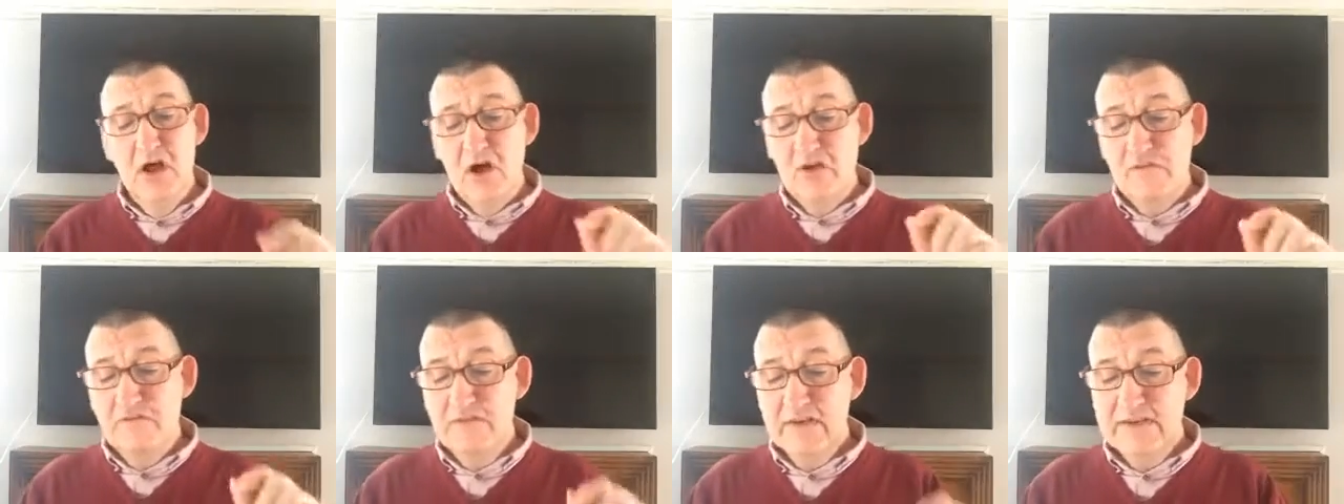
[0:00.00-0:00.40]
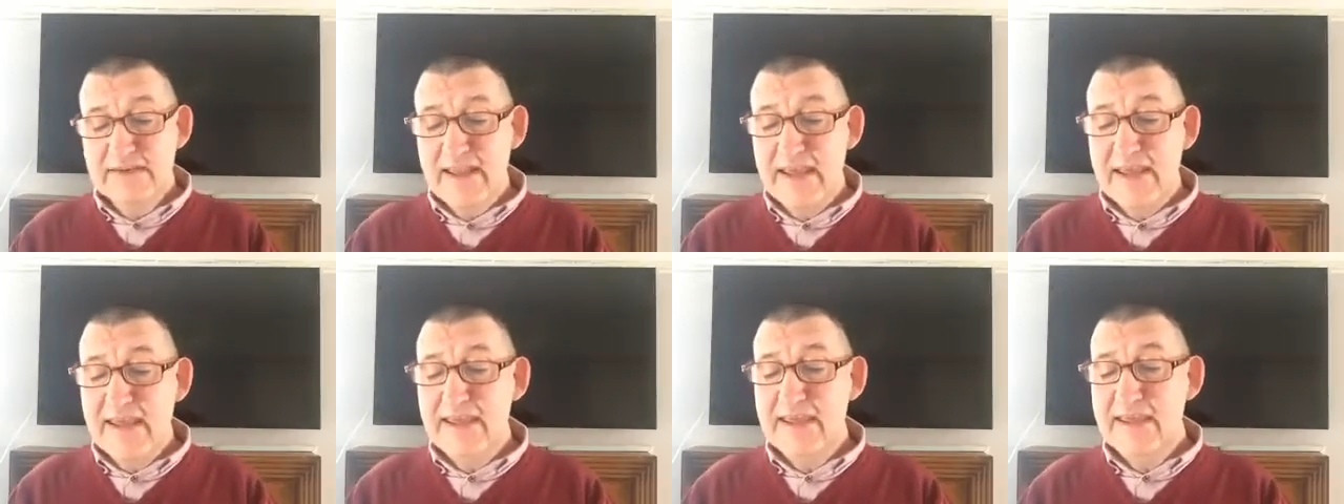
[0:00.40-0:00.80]
on the
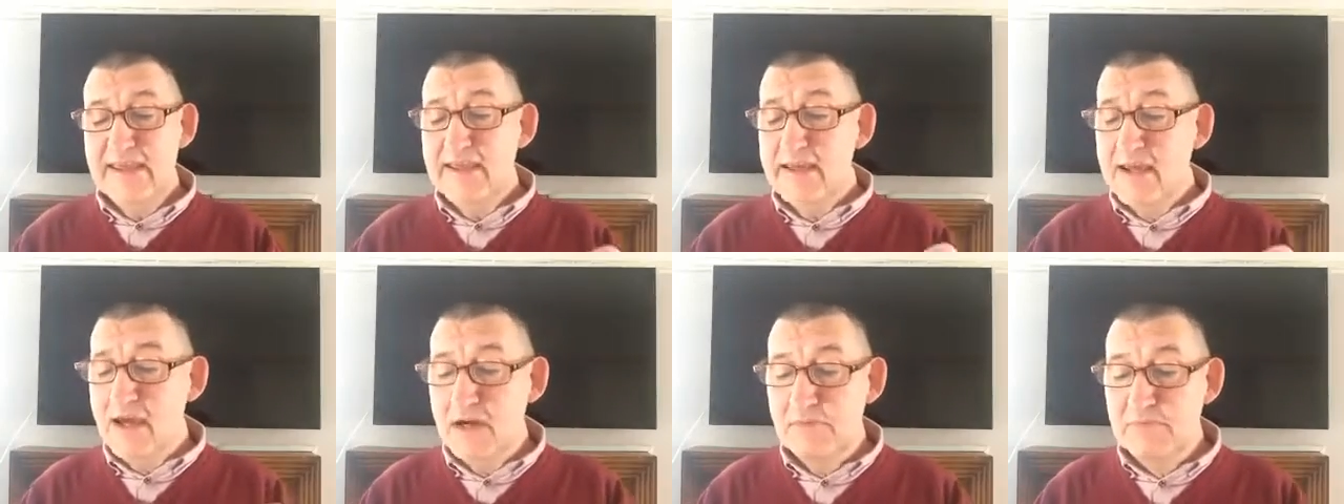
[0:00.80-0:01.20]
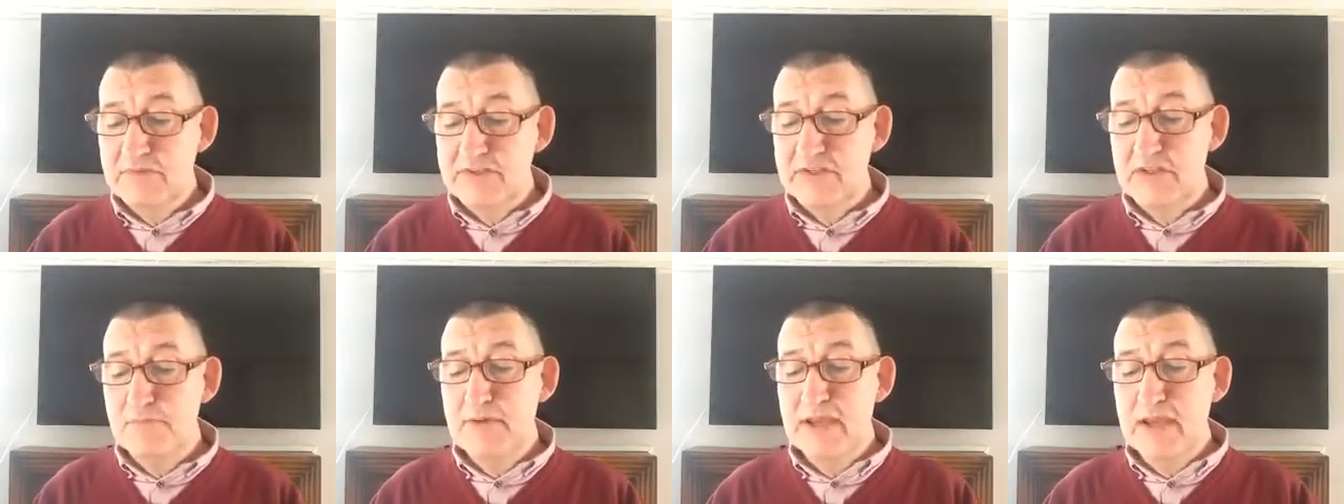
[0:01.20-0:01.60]
day he
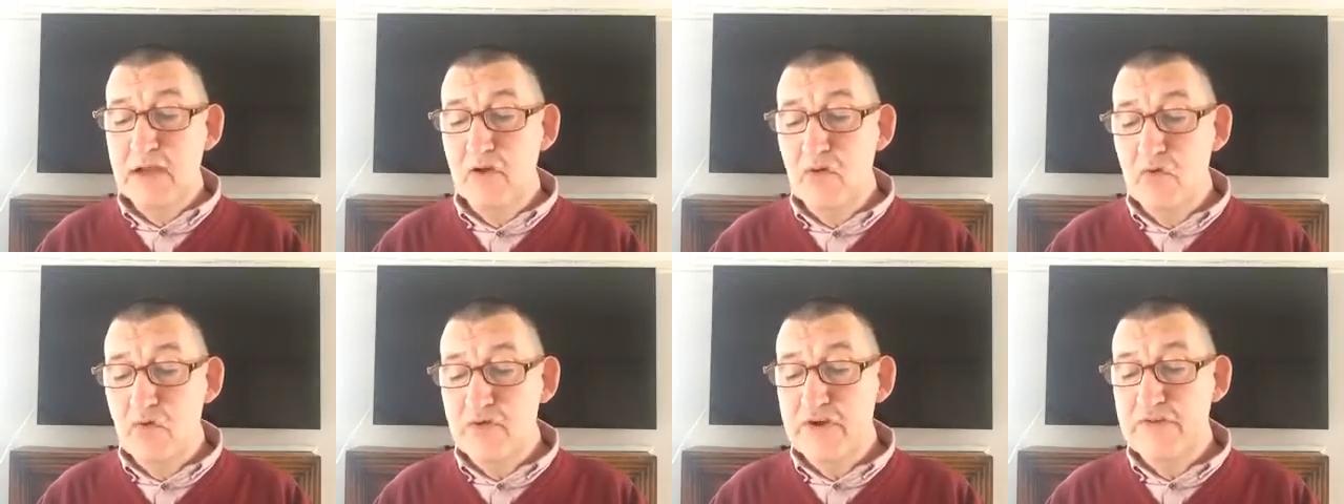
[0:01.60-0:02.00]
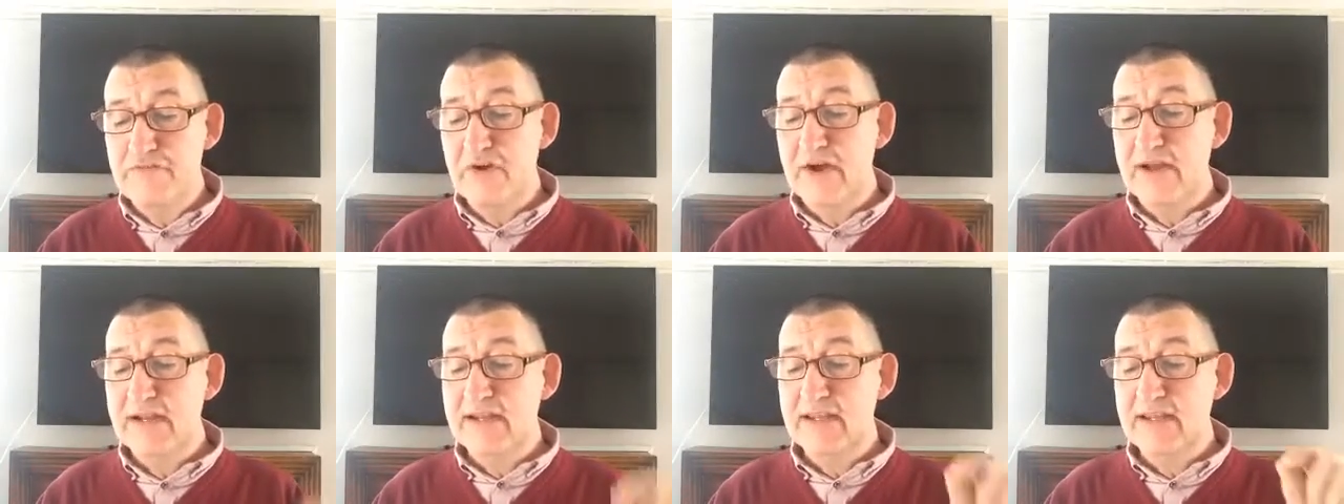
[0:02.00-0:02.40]
comes to be
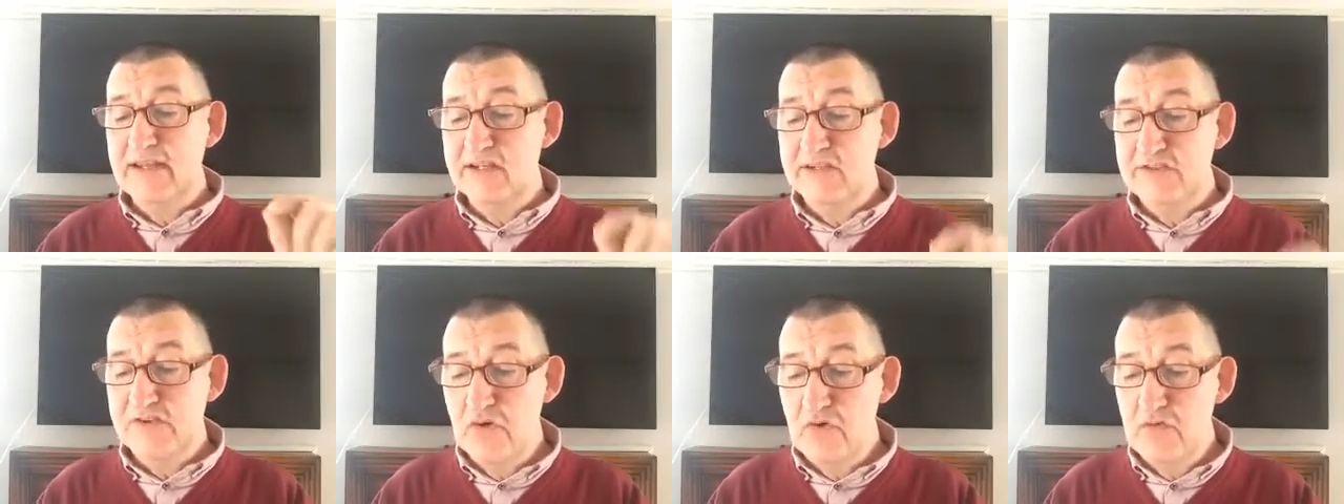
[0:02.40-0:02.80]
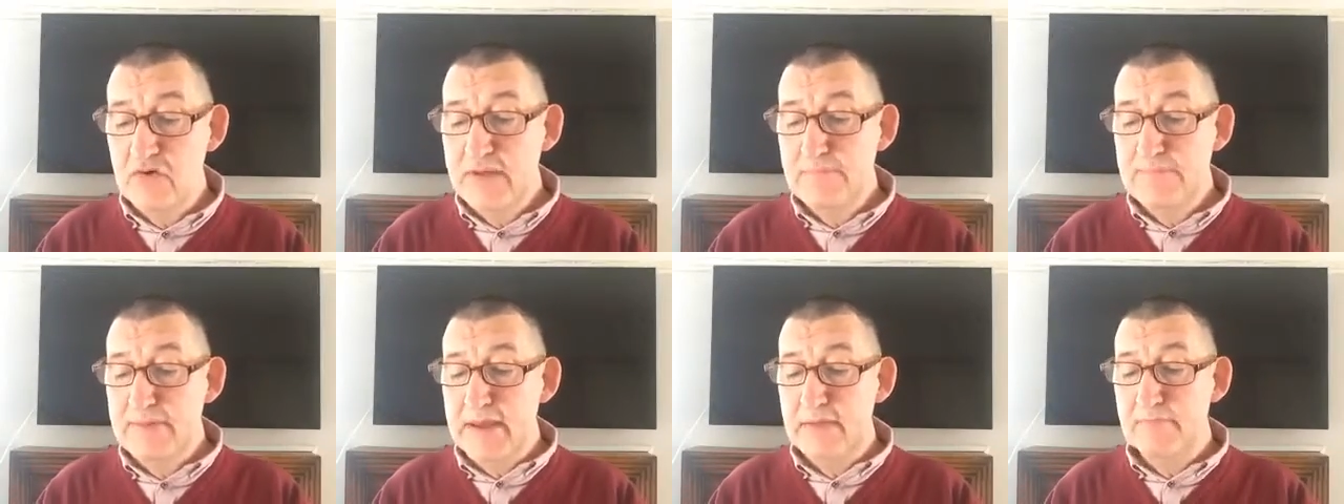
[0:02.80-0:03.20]
glorified in his
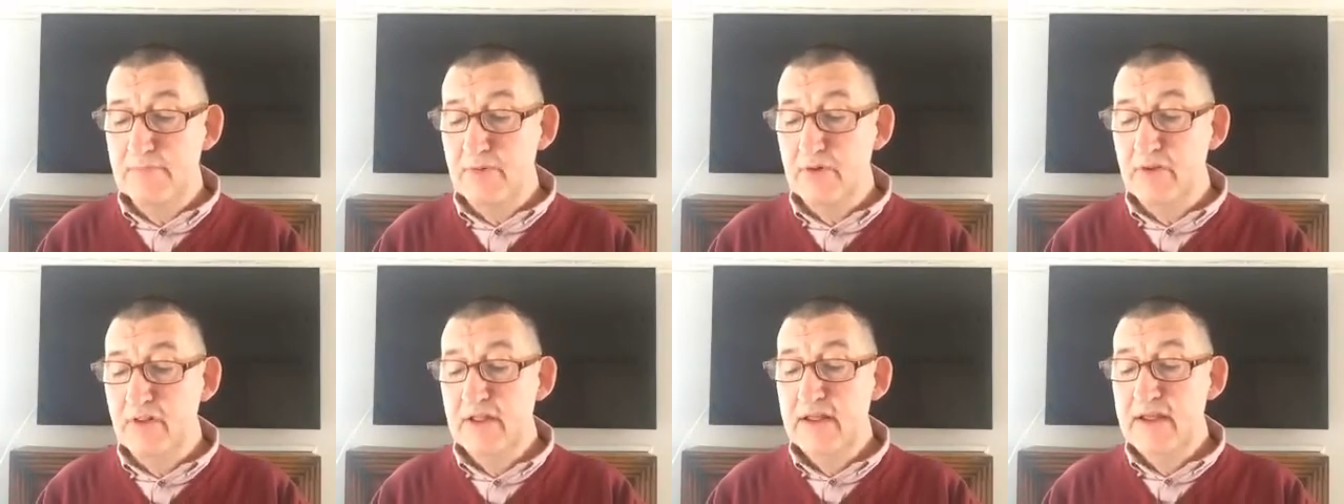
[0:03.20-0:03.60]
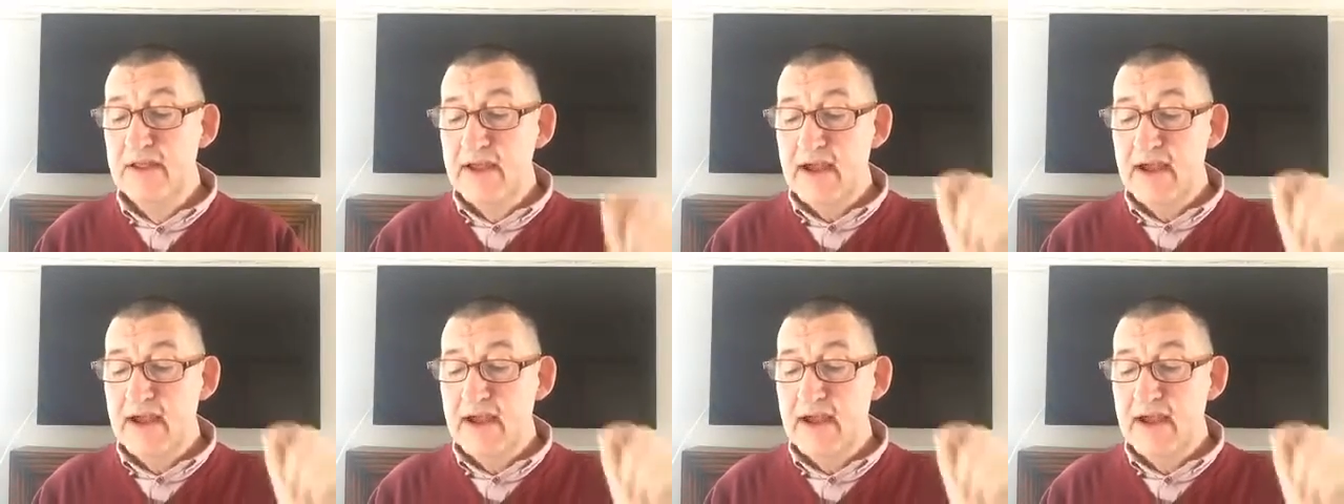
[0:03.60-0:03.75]
holy people